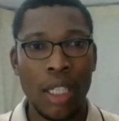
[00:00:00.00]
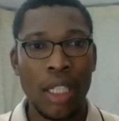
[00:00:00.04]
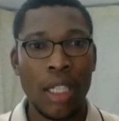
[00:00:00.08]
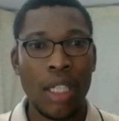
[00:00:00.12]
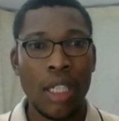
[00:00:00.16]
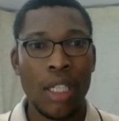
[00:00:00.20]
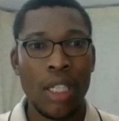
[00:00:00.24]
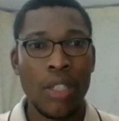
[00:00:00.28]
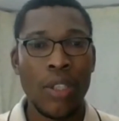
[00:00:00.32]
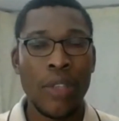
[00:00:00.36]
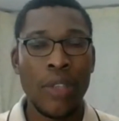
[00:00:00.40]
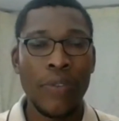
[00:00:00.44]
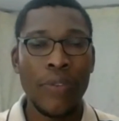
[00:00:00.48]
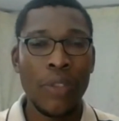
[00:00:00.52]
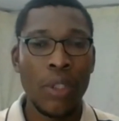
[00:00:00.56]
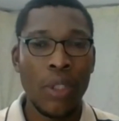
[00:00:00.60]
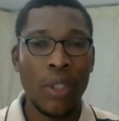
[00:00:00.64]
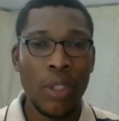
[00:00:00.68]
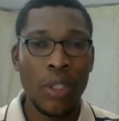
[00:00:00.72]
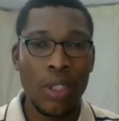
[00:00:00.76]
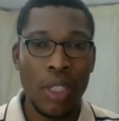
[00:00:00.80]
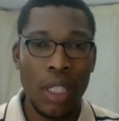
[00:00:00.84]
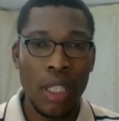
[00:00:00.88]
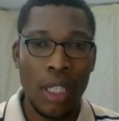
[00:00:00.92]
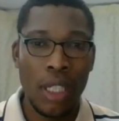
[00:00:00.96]
So if you go
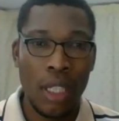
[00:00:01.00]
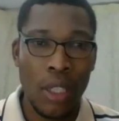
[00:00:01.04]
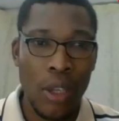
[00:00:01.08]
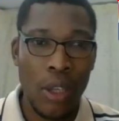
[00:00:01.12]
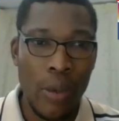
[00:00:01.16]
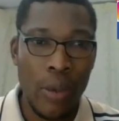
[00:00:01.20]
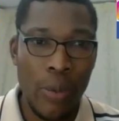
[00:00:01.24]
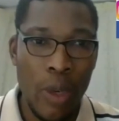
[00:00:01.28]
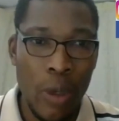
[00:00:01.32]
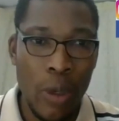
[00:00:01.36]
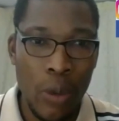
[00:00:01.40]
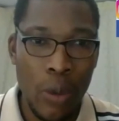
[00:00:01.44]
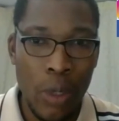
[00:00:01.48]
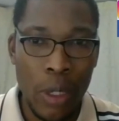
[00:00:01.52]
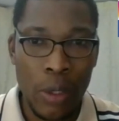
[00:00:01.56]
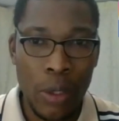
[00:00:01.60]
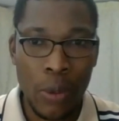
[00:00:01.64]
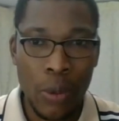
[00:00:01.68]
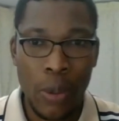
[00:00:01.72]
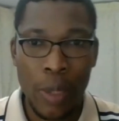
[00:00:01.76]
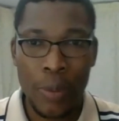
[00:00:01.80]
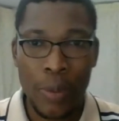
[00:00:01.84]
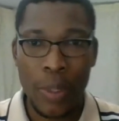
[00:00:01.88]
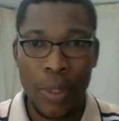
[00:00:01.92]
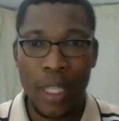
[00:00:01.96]
to the Commonwealth
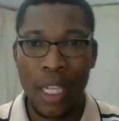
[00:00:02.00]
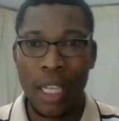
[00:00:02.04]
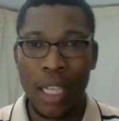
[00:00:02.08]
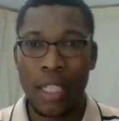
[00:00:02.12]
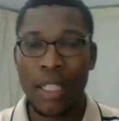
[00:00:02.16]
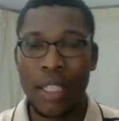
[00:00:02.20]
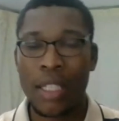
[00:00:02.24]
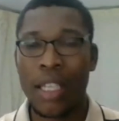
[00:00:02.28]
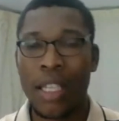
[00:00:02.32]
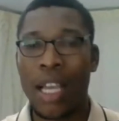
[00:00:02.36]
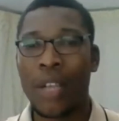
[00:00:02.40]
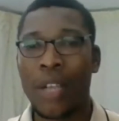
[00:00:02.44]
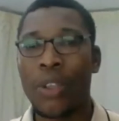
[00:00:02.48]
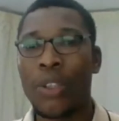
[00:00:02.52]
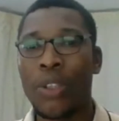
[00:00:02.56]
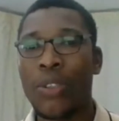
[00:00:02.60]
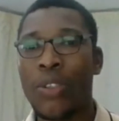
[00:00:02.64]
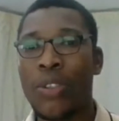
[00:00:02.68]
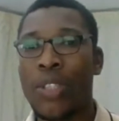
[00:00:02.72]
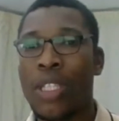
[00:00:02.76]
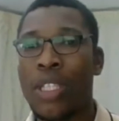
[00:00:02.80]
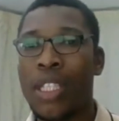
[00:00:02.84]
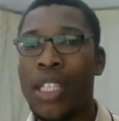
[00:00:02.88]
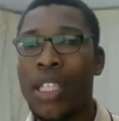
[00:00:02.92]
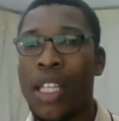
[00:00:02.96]
website, you are going to
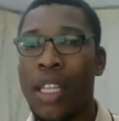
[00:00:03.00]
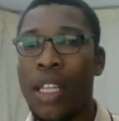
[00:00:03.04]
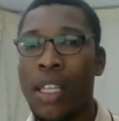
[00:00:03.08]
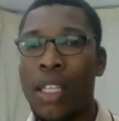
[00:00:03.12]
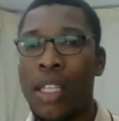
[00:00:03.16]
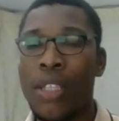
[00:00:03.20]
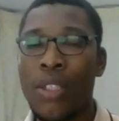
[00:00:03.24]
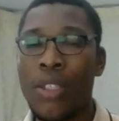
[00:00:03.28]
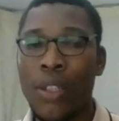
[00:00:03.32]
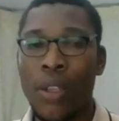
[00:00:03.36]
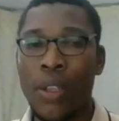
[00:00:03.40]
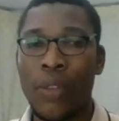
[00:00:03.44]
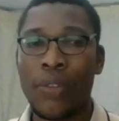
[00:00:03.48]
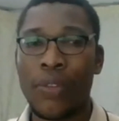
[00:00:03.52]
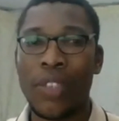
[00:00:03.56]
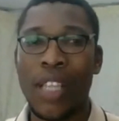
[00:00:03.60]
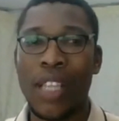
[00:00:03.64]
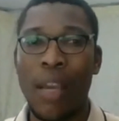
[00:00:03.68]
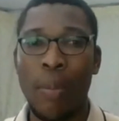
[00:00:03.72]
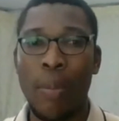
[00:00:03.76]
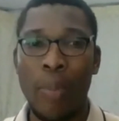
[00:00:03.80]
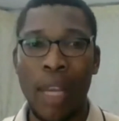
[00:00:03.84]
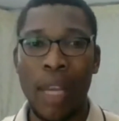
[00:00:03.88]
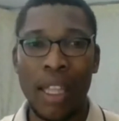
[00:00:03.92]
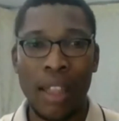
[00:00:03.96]
see the list of their
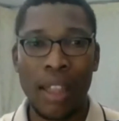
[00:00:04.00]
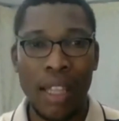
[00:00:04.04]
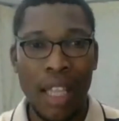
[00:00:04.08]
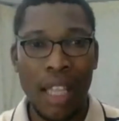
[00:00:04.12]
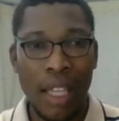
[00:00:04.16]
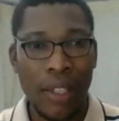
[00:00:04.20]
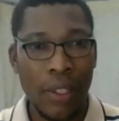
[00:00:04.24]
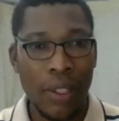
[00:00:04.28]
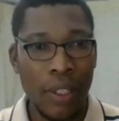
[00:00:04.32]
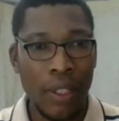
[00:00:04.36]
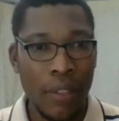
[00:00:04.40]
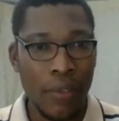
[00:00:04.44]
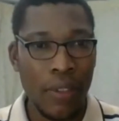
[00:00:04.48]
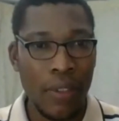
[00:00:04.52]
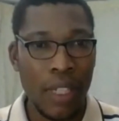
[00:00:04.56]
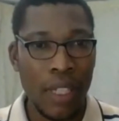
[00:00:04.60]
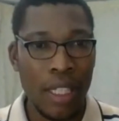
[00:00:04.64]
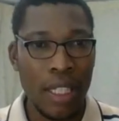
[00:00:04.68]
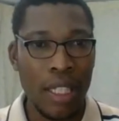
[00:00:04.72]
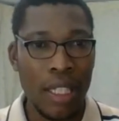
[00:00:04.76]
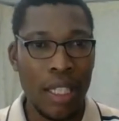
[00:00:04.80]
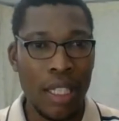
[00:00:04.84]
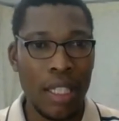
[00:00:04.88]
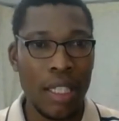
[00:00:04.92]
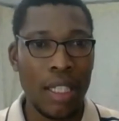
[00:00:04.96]
partner
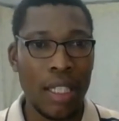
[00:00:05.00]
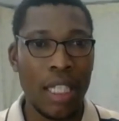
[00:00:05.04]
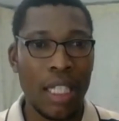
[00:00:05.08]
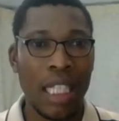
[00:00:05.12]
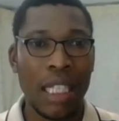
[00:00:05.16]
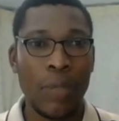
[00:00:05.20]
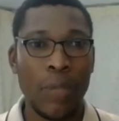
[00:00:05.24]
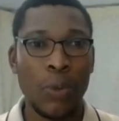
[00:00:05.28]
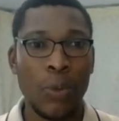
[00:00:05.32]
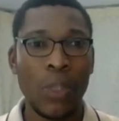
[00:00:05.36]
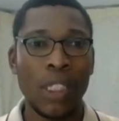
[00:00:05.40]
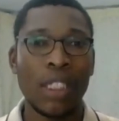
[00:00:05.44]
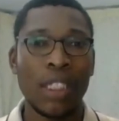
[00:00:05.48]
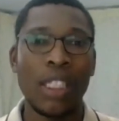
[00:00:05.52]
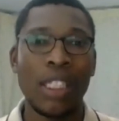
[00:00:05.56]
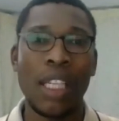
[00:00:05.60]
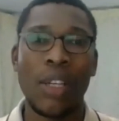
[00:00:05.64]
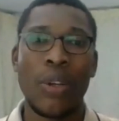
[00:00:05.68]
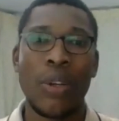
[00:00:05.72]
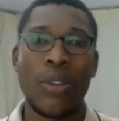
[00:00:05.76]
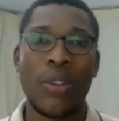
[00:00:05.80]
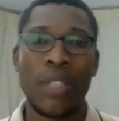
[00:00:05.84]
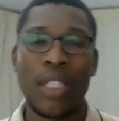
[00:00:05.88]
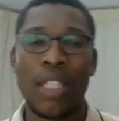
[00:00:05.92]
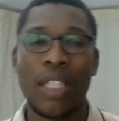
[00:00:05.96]
universities, which they
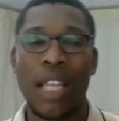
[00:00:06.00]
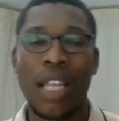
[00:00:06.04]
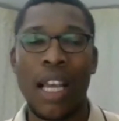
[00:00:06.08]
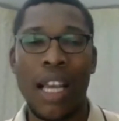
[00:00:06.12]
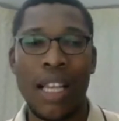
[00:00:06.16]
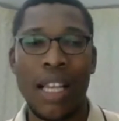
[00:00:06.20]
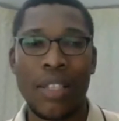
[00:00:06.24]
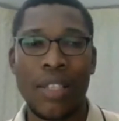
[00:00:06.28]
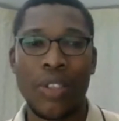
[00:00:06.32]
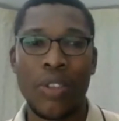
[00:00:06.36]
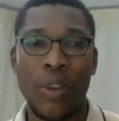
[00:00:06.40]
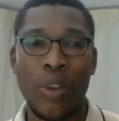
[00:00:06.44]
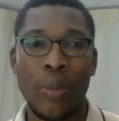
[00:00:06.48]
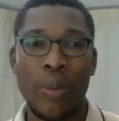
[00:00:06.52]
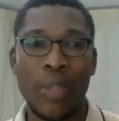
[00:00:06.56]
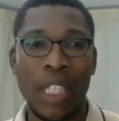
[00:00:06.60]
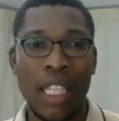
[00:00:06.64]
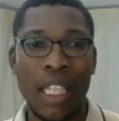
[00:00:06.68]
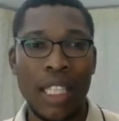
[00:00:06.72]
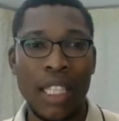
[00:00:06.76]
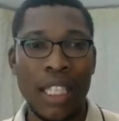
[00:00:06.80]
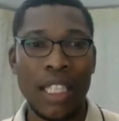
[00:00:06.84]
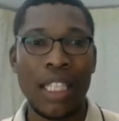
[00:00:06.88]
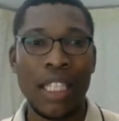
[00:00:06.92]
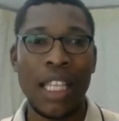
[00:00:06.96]
consider as
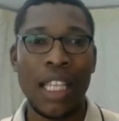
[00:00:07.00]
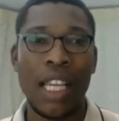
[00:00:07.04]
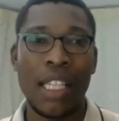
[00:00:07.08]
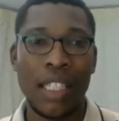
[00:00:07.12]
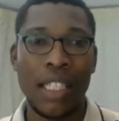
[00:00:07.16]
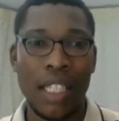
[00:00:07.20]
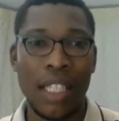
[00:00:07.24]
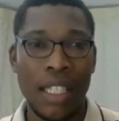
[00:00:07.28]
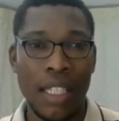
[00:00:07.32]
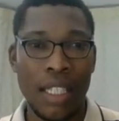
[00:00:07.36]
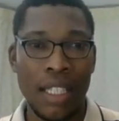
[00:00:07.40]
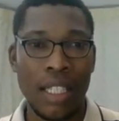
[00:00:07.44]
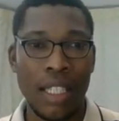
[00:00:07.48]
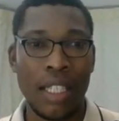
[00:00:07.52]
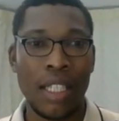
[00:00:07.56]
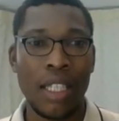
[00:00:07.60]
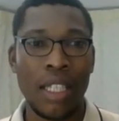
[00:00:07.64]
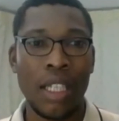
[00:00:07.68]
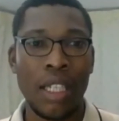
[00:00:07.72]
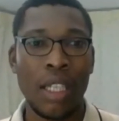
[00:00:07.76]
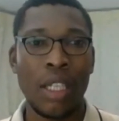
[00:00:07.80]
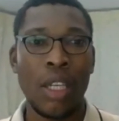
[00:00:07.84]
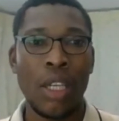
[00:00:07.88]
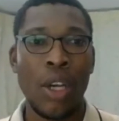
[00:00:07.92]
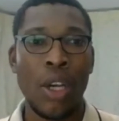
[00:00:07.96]
nominating agency.
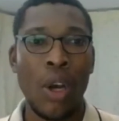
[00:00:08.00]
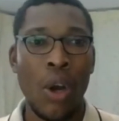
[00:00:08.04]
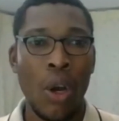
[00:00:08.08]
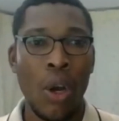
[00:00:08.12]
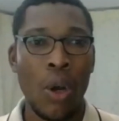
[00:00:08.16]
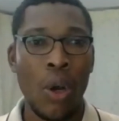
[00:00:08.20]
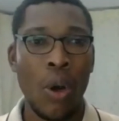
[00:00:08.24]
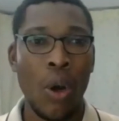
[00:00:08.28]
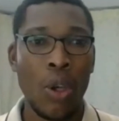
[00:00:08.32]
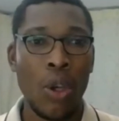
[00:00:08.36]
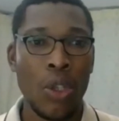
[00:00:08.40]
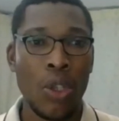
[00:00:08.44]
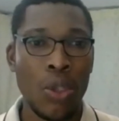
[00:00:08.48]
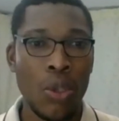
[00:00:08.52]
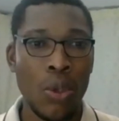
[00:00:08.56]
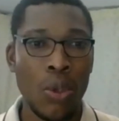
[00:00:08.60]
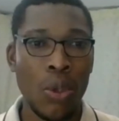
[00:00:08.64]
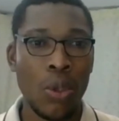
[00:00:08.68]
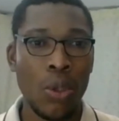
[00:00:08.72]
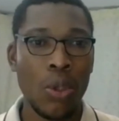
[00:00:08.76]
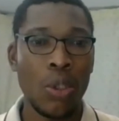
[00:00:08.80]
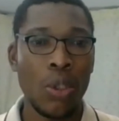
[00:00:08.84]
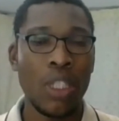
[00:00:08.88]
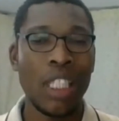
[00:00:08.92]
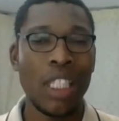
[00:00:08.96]

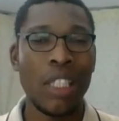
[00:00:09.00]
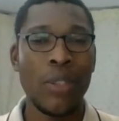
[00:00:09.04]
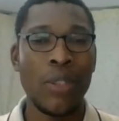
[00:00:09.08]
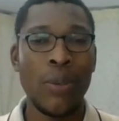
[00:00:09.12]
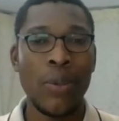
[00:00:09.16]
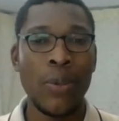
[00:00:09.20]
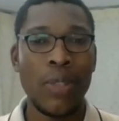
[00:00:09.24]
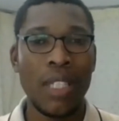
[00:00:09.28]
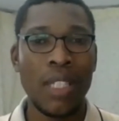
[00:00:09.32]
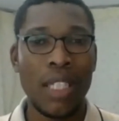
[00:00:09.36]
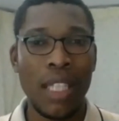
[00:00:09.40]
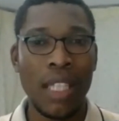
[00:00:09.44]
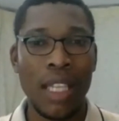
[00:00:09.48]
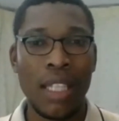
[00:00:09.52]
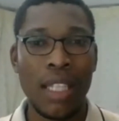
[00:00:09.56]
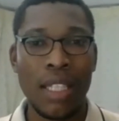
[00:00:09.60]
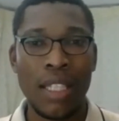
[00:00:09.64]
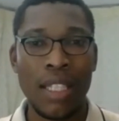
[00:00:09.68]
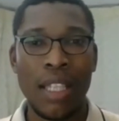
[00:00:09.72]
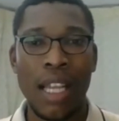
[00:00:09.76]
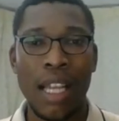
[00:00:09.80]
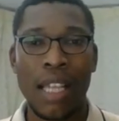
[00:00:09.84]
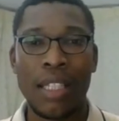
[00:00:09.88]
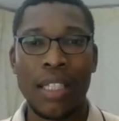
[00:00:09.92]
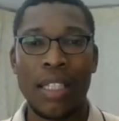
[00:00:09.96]
Also, it will state
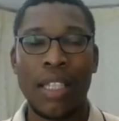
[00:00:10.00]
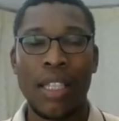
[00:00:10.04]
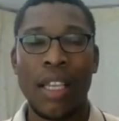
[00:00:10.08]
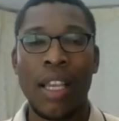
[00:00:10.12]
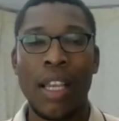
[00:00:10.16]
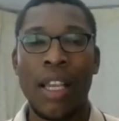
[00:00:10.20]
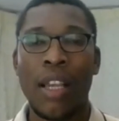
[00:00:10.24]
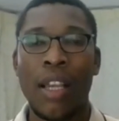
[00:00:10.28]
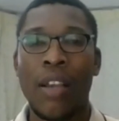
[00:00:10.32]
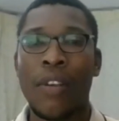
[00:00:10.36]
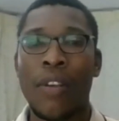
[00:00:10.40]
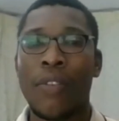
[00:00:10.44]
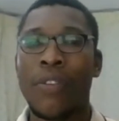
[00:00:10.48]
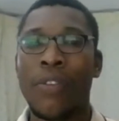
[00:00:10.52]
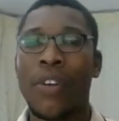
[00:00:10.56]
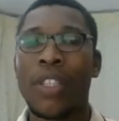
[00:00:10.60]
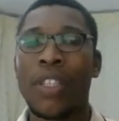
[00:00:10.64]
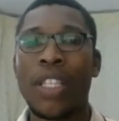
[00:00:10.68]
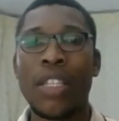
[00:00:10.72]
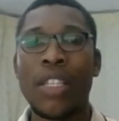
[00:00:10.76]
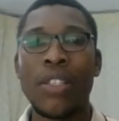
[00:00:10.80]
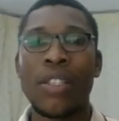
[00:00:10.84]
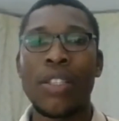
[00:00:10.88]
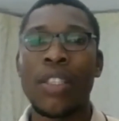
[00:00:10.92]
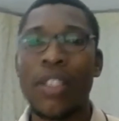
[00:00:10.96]
that for
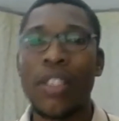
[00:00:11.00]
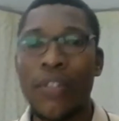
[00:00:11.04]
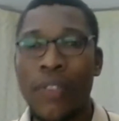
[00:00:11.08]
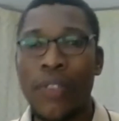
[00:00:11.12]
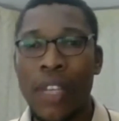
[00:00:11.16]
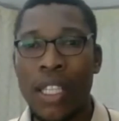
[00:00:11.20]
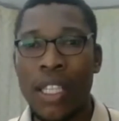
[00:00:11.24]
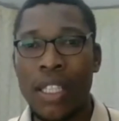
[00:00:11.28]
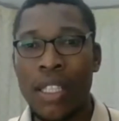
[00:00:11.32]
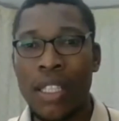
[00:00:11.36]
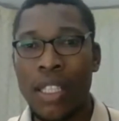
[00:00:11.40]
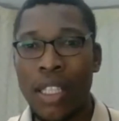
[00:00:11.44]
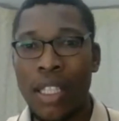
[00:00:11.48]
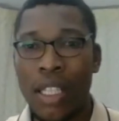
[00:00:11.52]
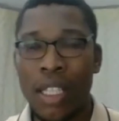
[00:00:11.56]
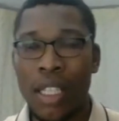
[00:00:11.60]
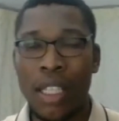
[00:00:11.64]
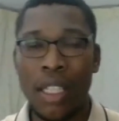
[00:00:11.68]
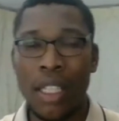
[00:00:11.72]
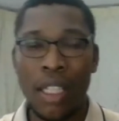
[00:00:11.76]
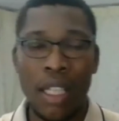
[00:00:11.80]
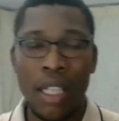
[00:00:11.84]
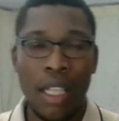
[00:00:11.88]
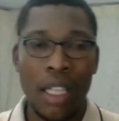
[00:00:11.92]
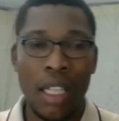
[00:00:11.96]
this university,
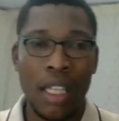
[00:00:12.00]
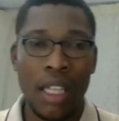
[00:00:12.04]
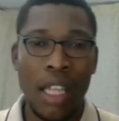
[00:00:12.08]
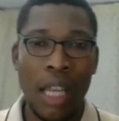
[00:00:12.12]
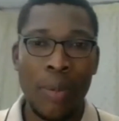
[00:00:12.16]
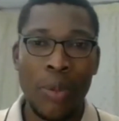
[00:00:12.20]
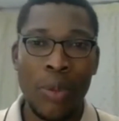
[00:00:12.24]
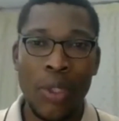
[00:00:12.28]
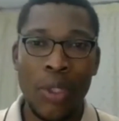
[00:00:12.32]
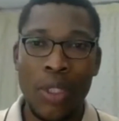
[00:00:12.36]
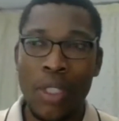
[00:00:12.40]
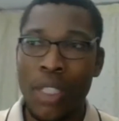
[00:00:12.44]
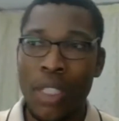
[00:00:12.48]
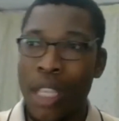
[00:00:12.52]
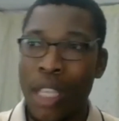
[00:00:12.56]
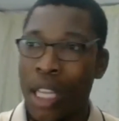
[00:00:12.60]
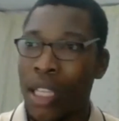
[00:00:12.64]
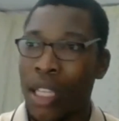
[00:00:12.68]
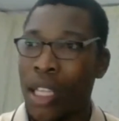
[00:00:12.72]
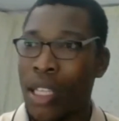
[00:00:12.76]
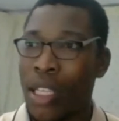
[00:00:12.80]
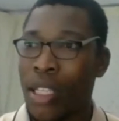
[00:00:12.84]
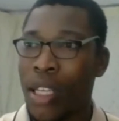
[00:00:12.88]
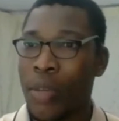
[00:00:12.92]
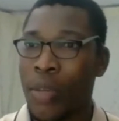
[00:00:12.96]
let me use an
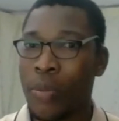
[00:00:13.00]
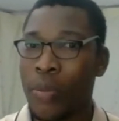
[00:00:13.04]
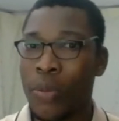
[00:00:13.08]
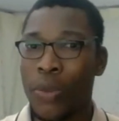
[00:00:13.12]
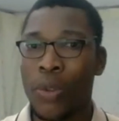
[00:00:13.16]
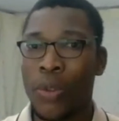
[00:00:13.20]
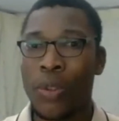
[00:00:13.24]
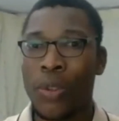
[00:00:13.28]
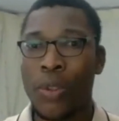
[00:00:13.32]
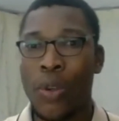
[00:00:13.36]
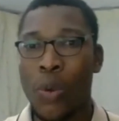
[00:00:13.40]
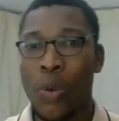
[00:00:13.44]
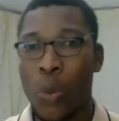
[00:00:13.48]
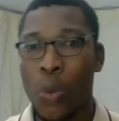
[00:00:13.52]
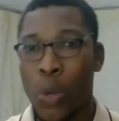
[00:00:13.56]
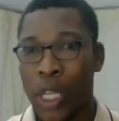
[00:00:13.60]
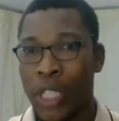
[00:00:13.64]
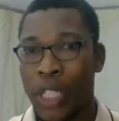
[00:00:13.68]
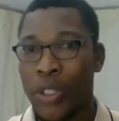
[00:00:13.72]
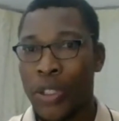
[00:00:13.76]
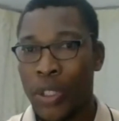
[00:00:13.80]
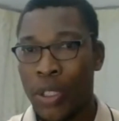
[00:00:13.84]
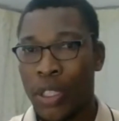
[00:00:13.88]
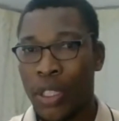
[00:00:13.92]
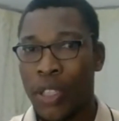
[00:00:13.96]
example,
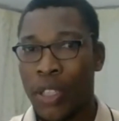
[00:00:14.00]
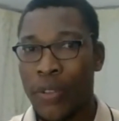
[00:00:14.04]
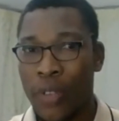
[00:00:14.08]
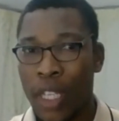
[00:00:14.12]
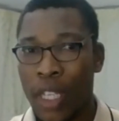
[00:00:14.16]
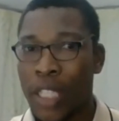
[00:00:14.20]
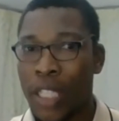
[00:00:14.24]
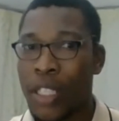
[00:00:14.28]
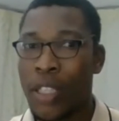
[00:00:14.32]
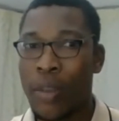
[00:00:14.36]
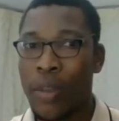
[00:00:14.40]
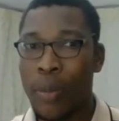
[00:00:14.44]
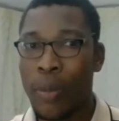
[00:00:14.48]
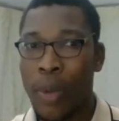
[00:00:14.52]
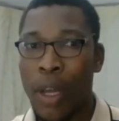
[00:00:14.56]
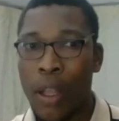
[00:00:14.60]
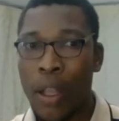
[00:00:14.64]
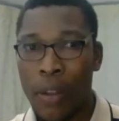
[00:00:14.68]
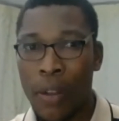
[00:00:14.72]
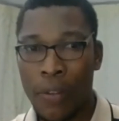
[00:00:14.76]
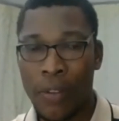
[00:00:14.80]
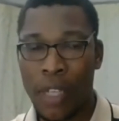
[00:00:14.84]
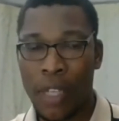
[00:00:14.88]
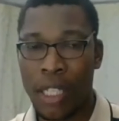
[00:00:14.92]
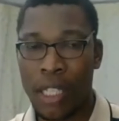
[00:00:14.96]
Queen's University,
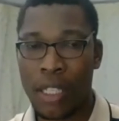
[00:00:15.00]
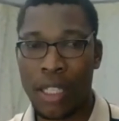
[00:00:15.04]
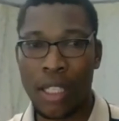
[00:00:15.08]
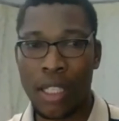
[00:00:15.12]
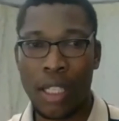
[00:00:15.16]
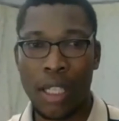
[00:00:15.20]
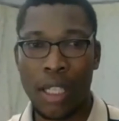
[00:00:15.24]
Belfast.